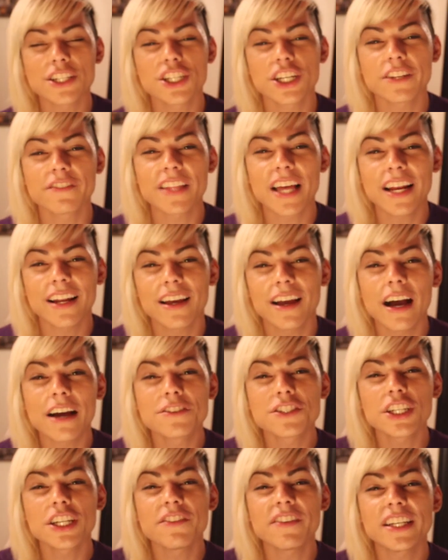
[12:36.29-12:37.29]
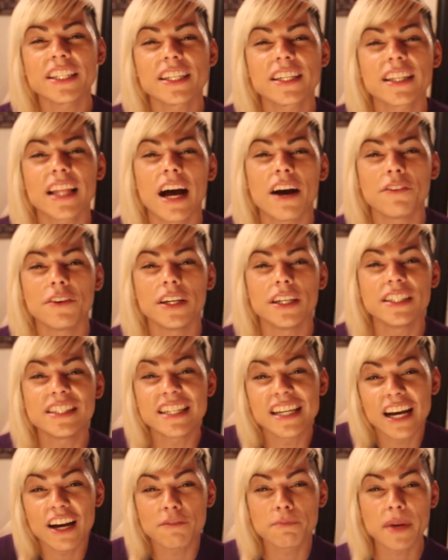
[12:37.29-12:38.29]
should have ended that with
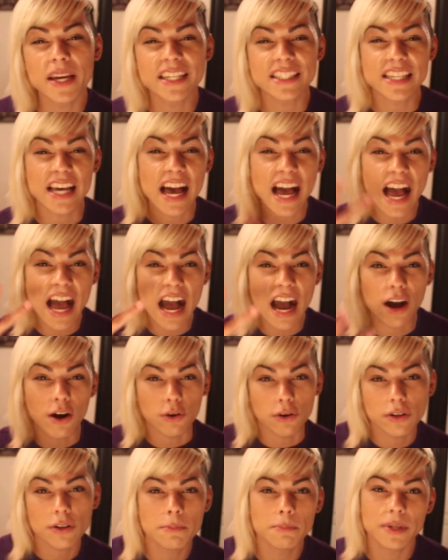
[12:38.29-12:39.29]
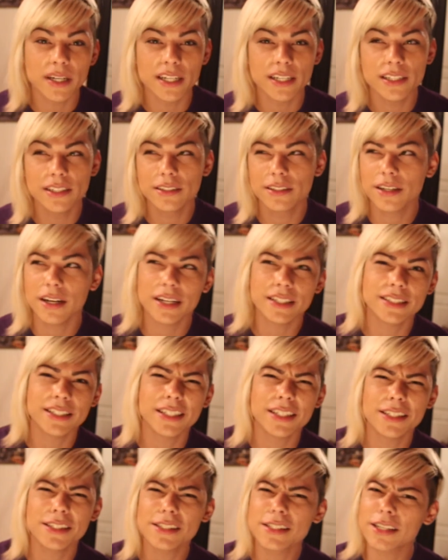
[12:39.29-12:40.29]
Decaf Panda out, but I
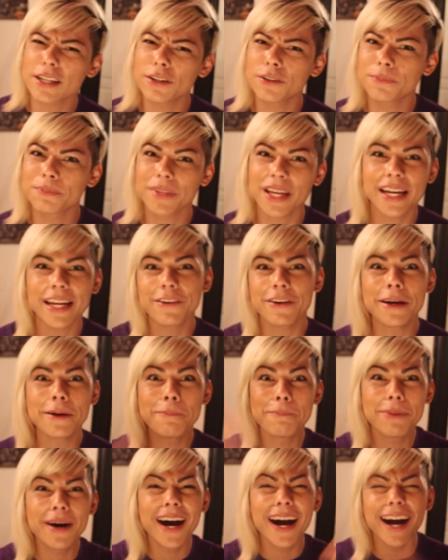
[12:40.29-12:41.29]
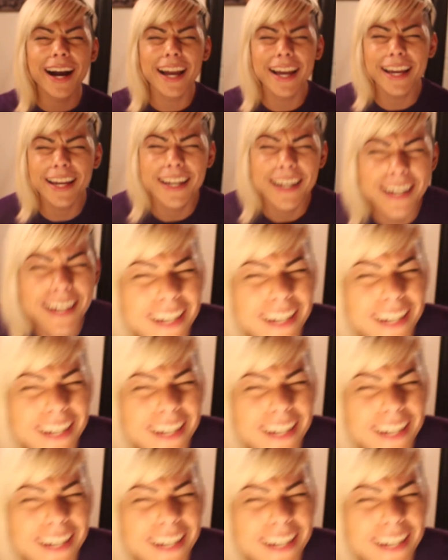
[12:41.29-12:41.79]
didn't. So anyway, bye.